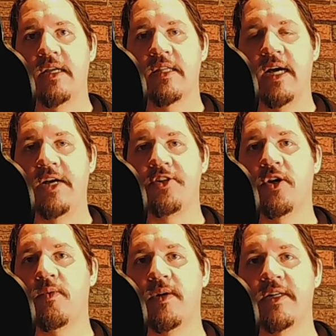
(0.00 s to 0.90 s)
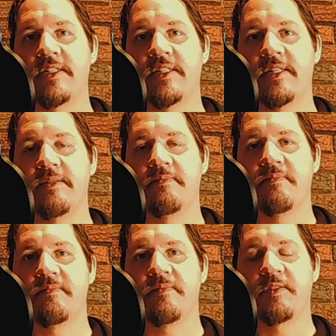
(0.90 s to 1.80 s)
I don't want
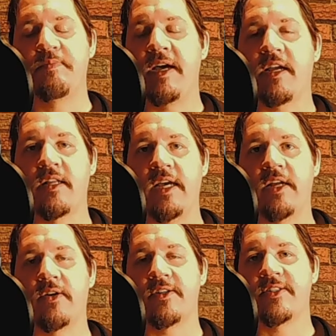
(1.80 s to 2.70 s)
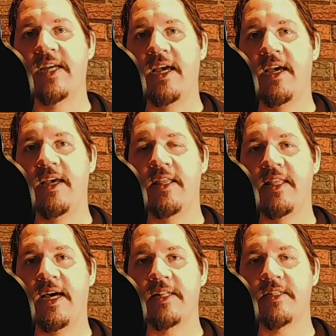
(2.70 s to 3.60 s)
to speculate or say
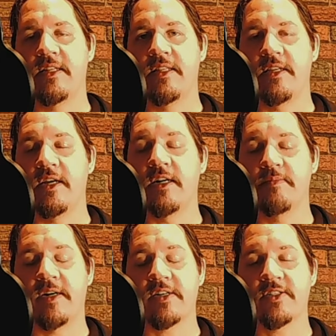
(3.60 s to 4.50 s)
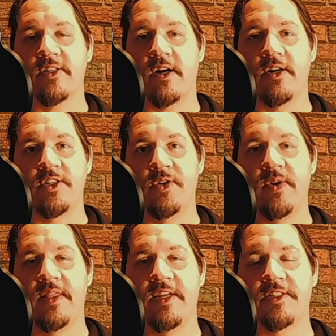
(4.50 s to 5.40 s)
that the Young Bucks are
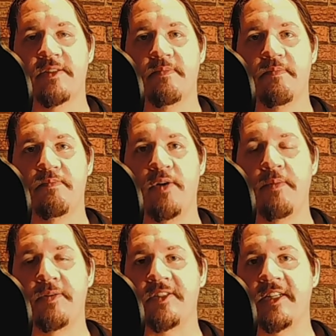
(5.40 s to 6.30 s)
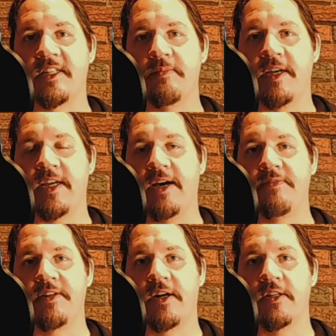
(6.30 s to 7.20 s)
doing this purposely to make
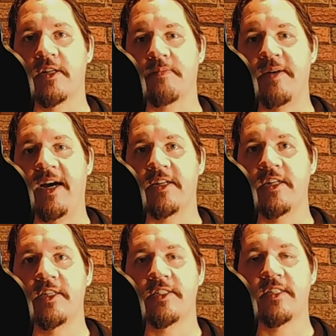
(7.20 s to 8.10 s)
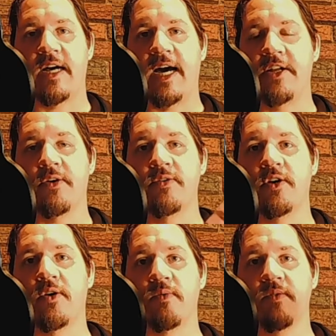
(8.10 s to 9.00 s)
FTR look bad, because I don't
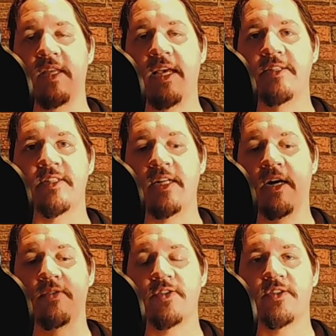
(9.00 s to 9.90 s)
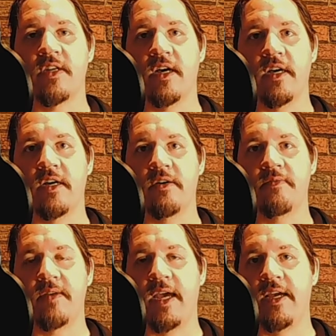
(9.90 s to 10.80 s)
know the ins and outs
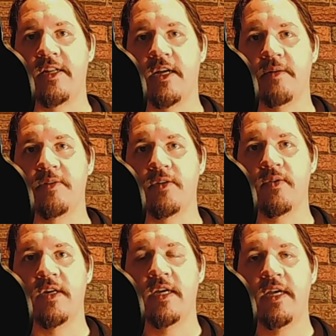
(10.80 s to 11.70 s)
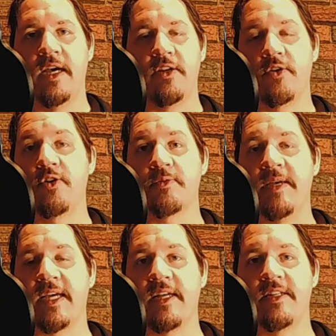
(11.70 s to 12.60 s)
of AEW and who's
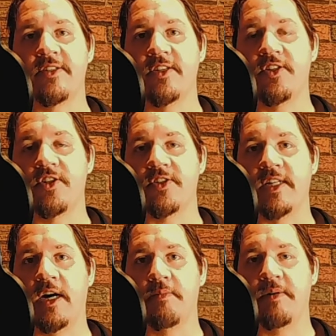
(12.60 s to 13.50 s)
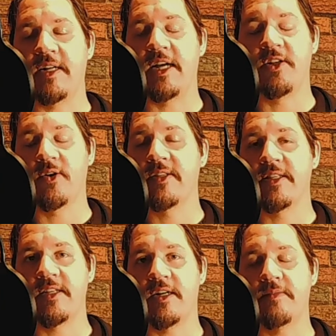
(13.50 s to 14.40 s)
making decisions now, but I know
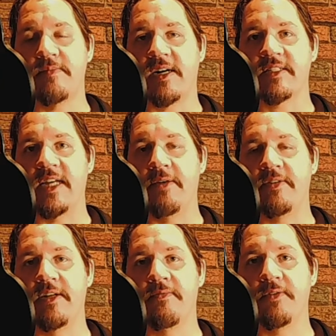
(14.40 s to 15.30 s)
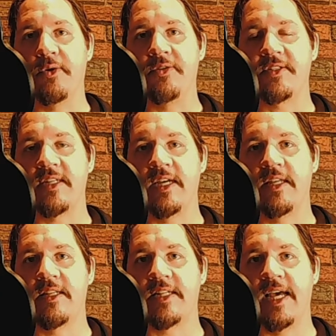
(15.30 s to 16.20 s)
that the Young Bucks have an influence
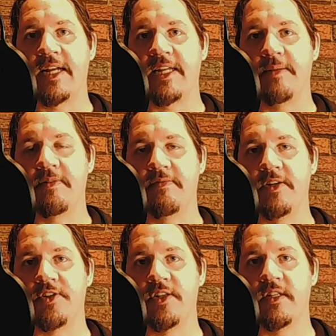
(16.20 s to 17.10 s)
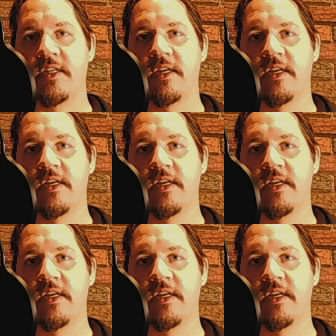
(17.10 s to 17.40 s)
in the tag team division.